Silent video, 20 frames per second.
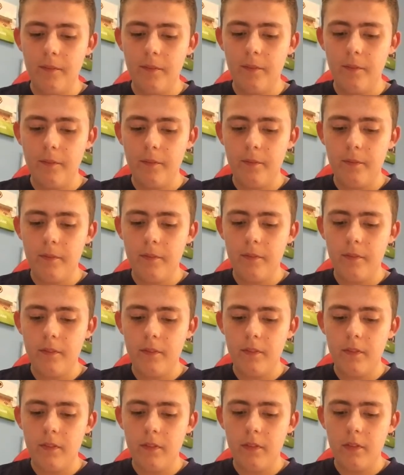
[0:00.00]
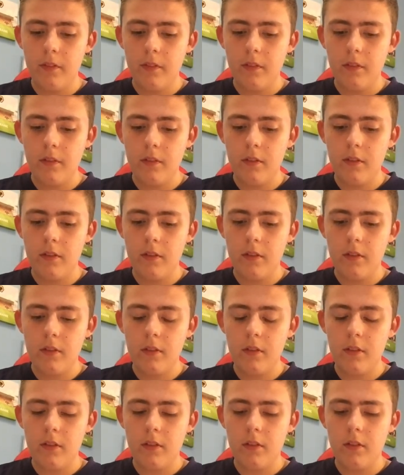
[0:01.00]

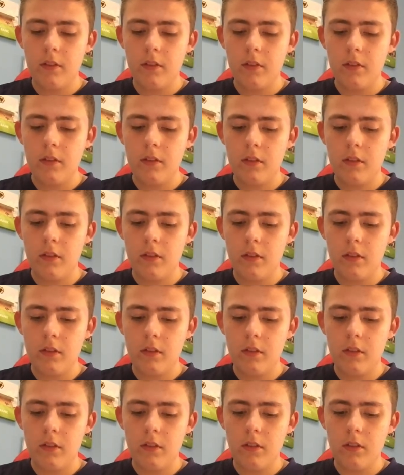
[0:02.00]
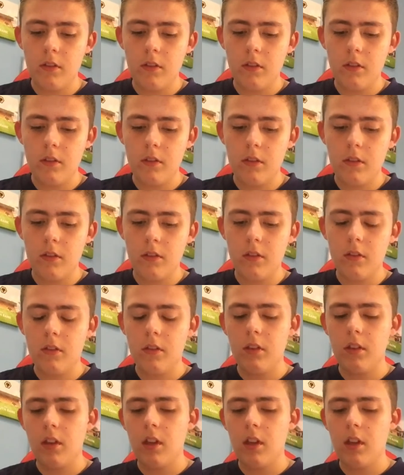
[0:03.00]
(no one is talking)